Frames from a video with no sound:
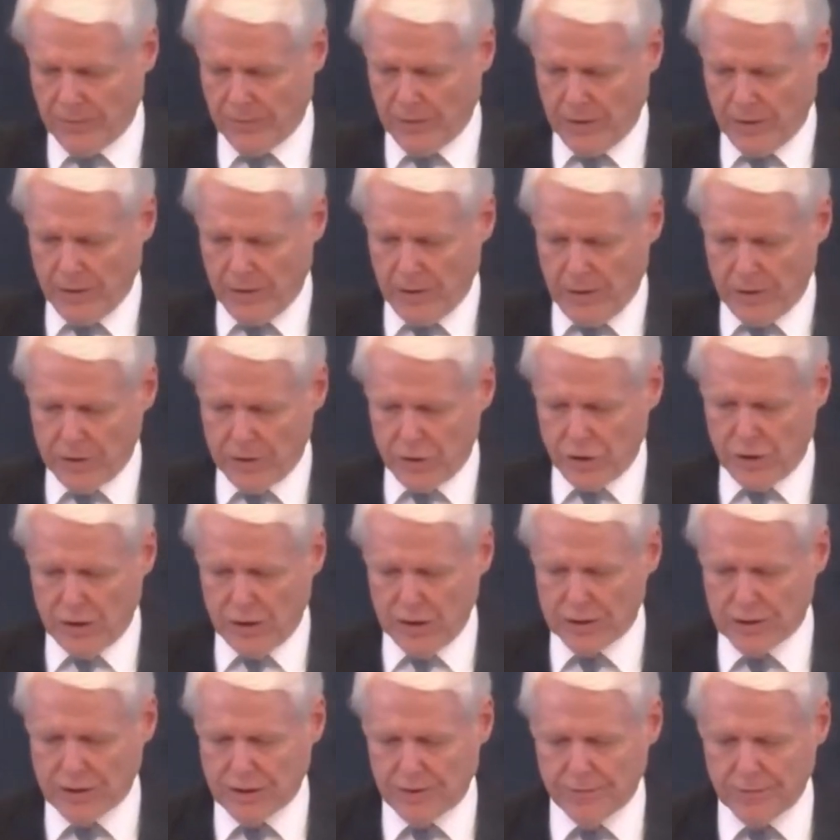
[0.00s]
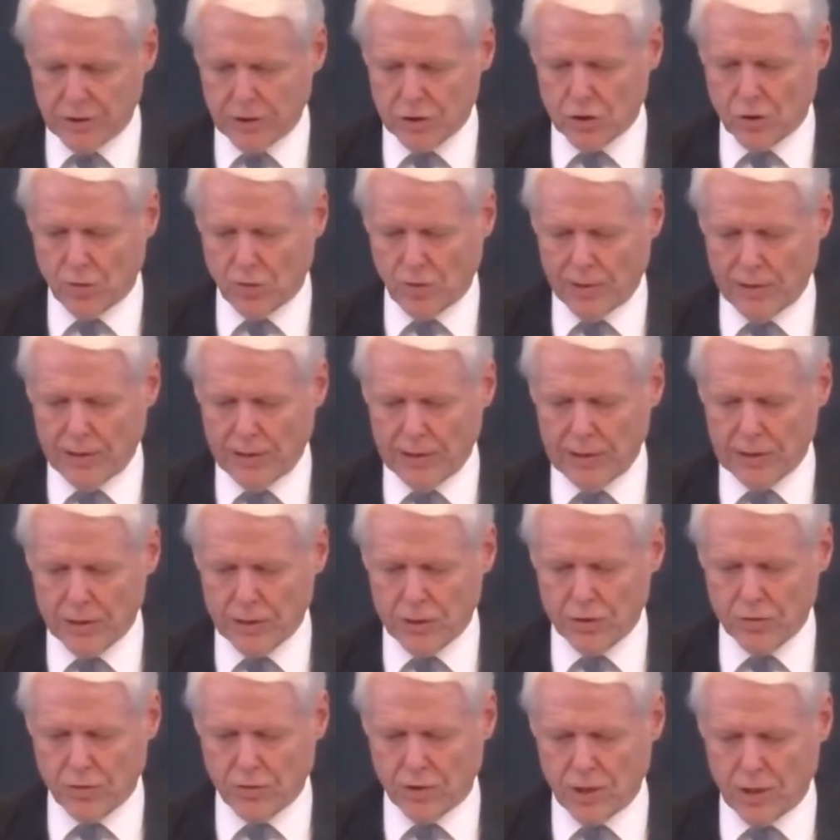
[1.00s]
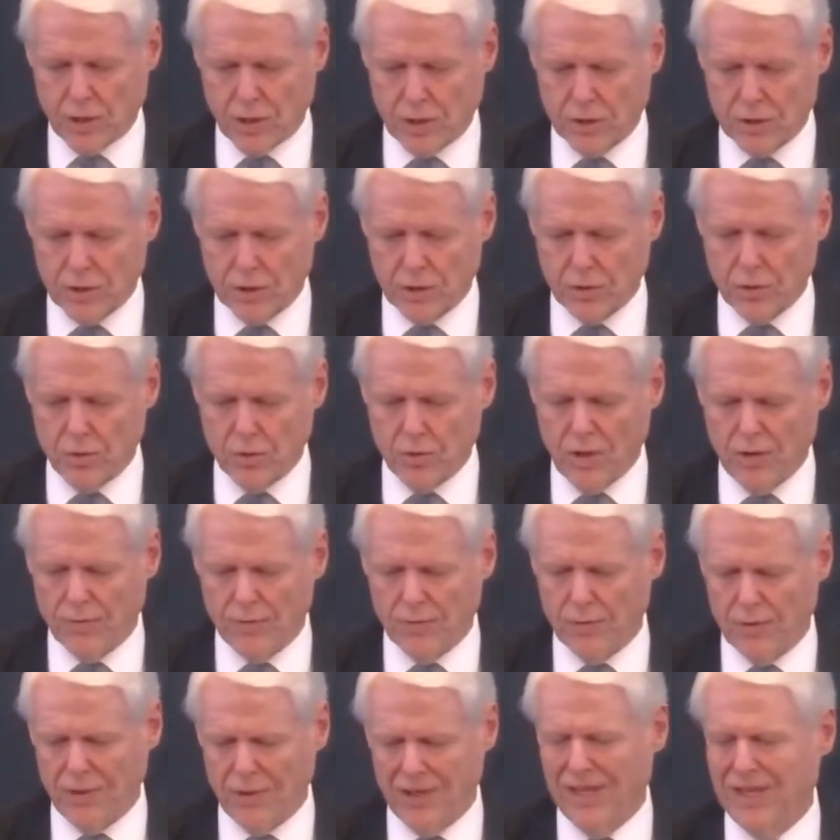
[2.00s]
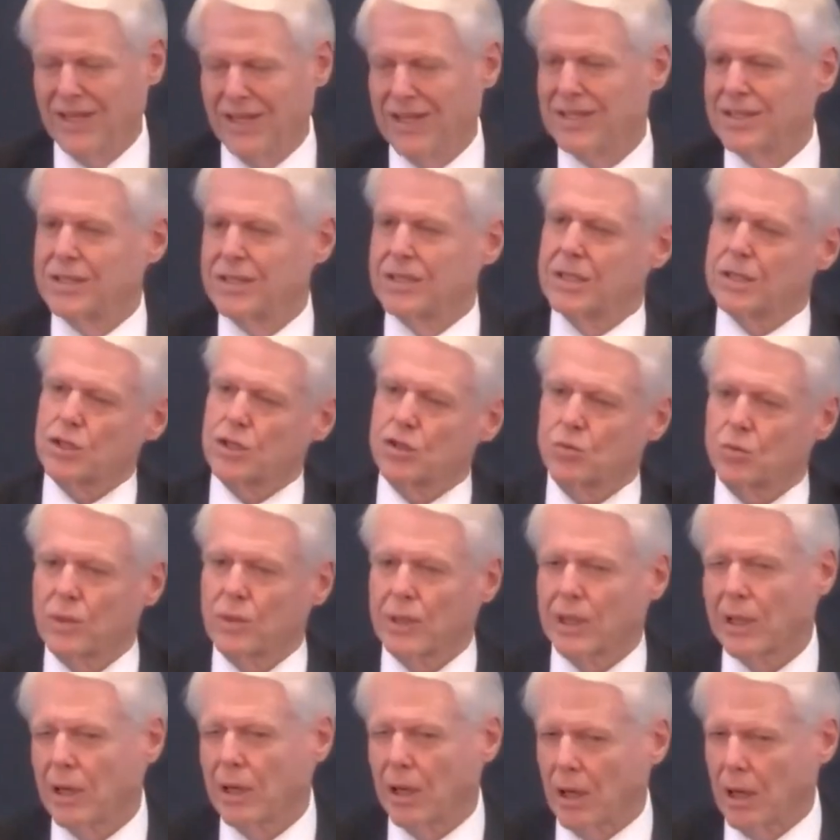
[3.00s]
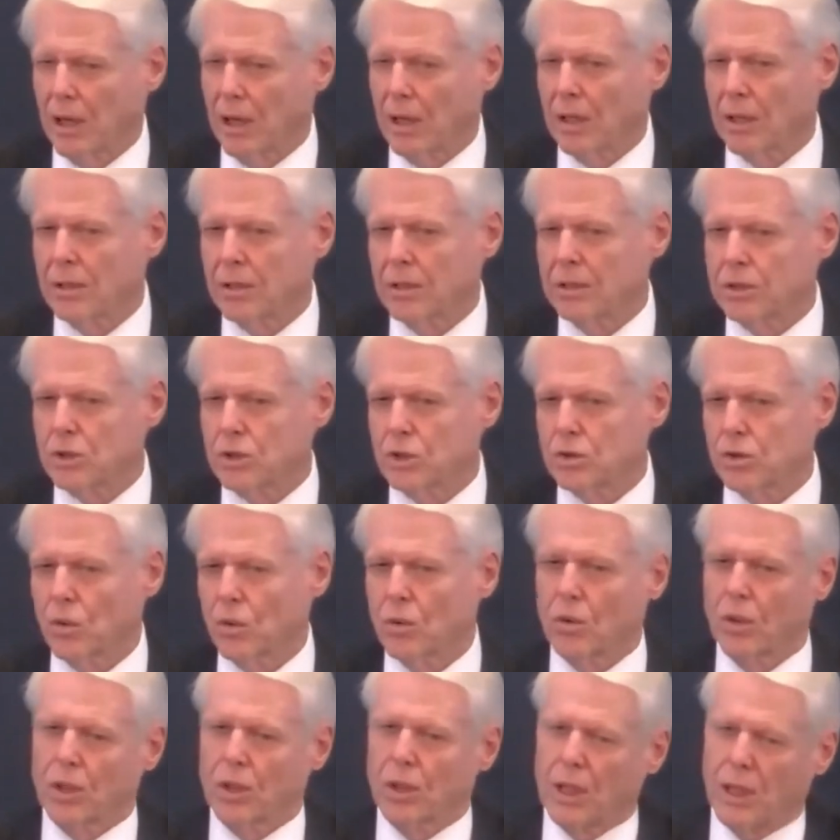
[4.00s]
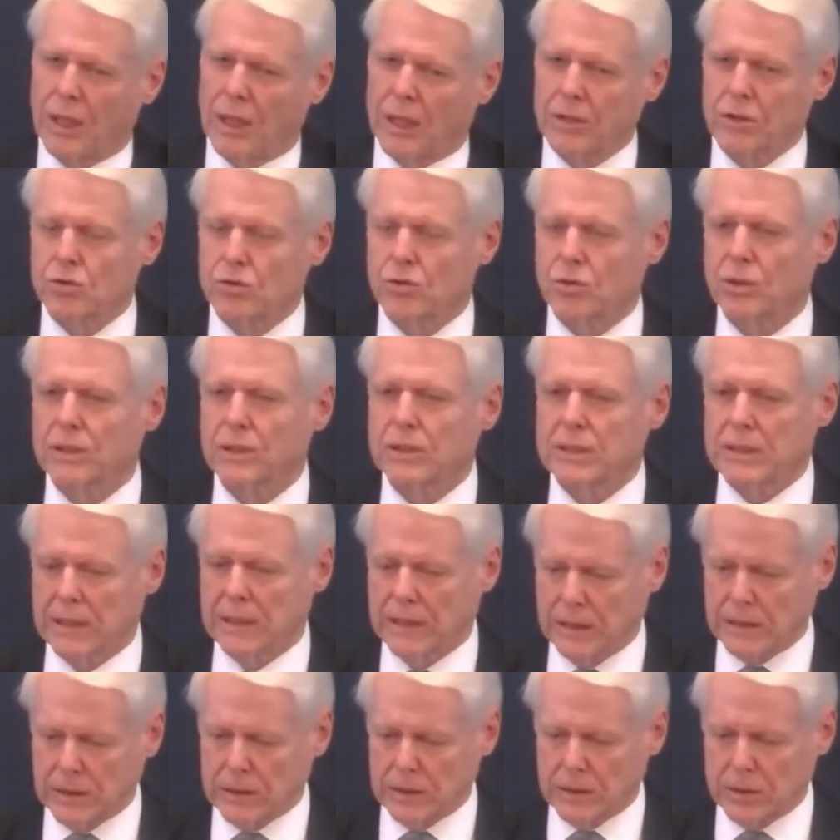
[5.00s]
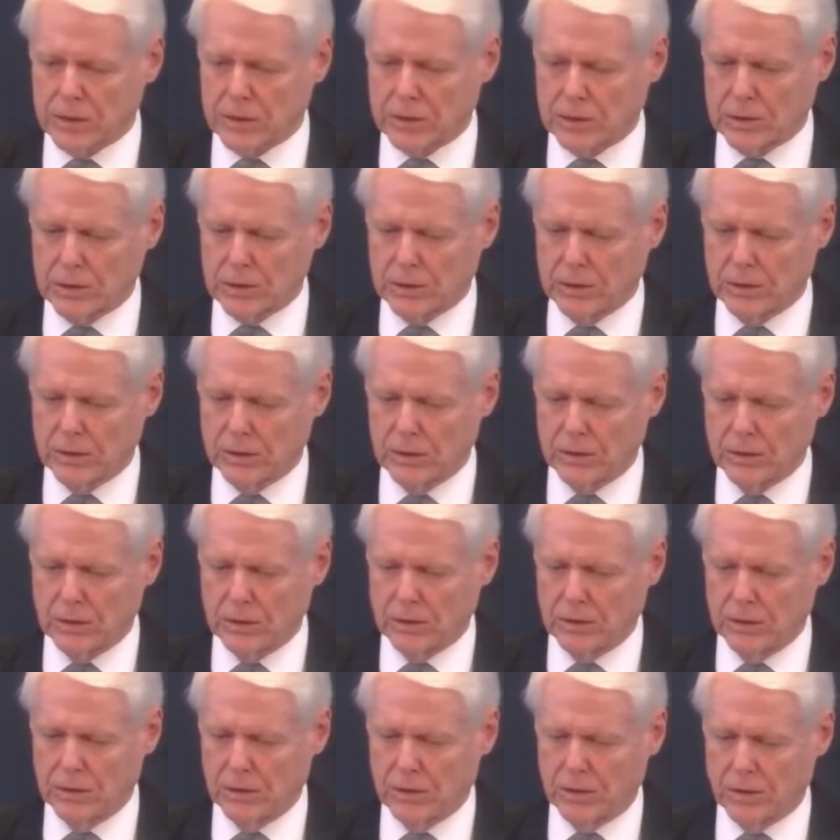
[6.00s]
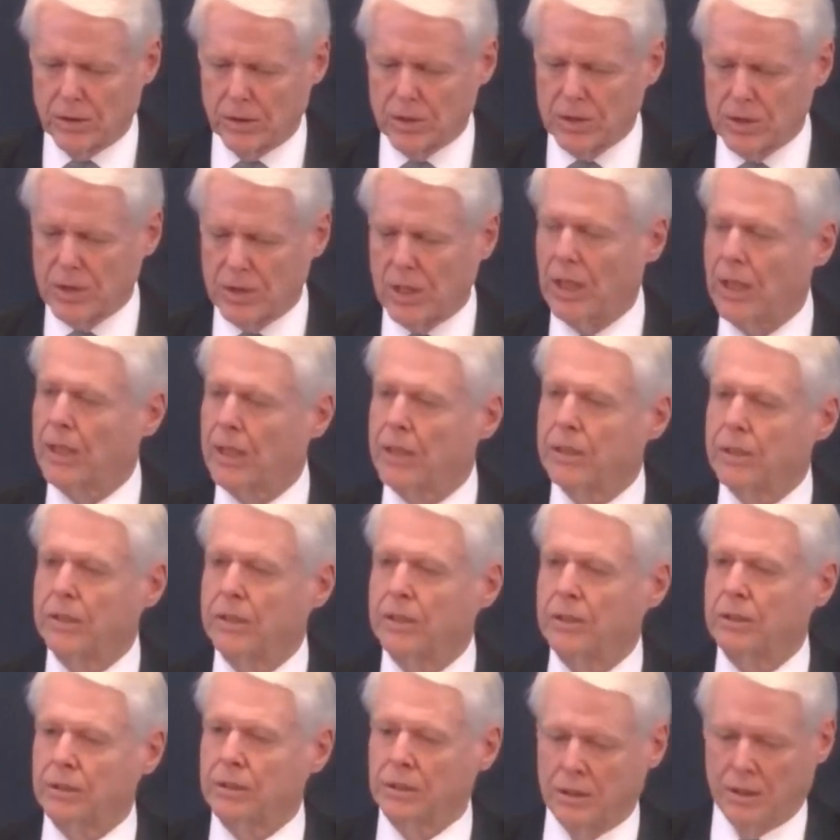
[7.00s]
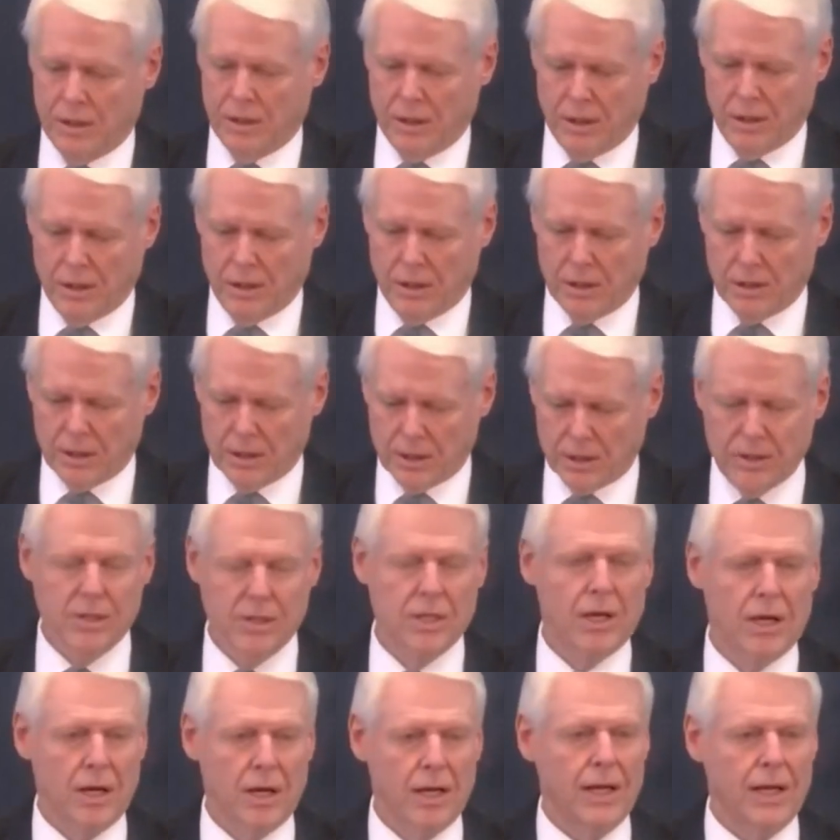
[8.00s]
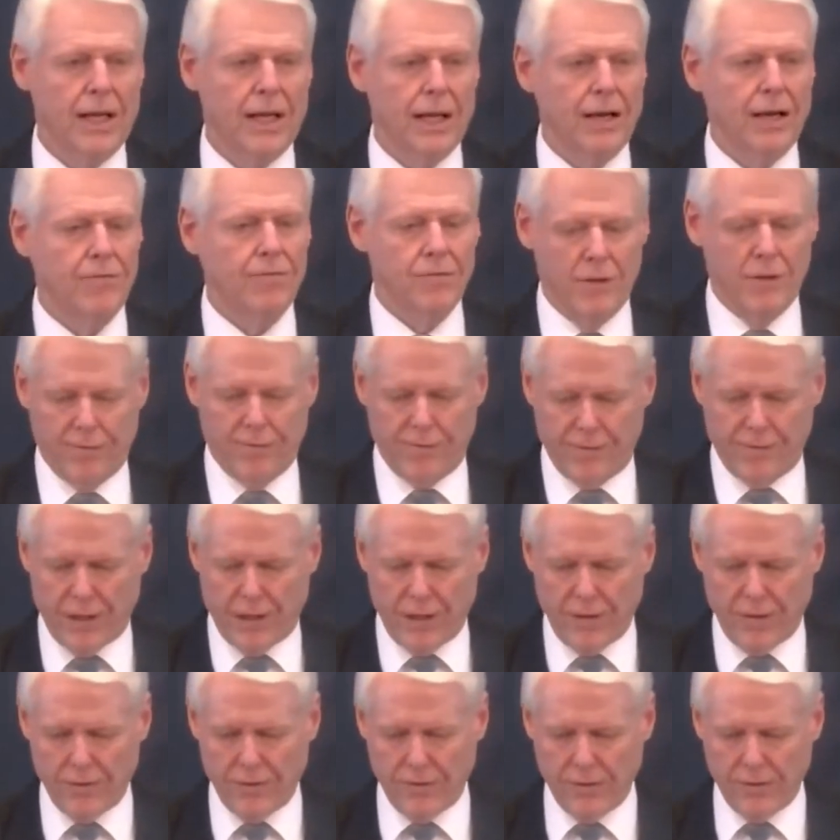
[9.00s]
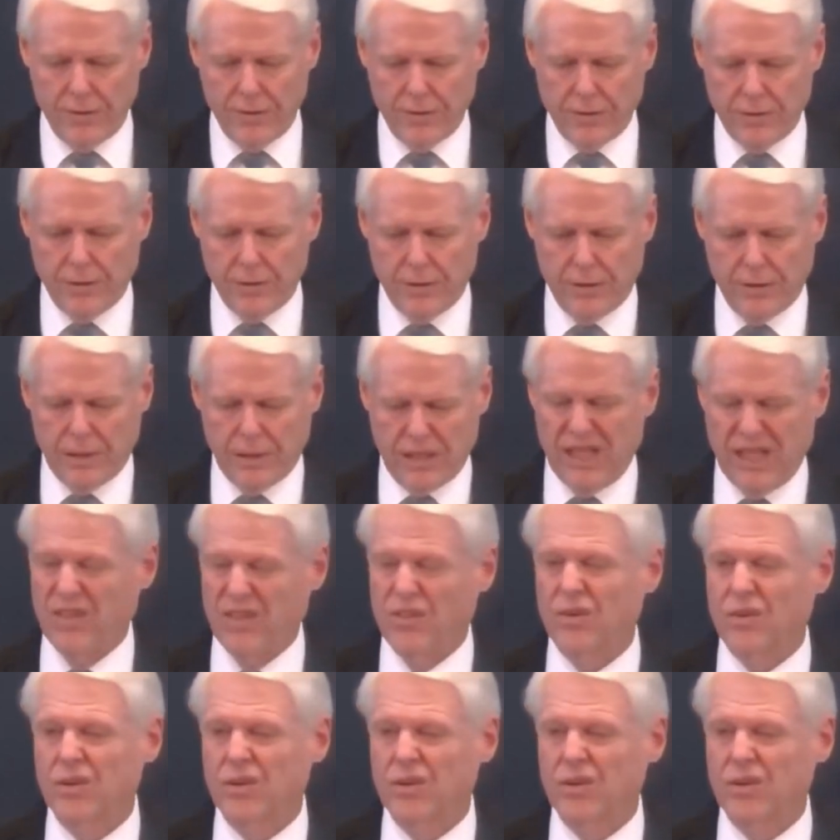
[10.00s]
G720 in Strong's, whoever disregards or contradicts the Son does not have the Father either.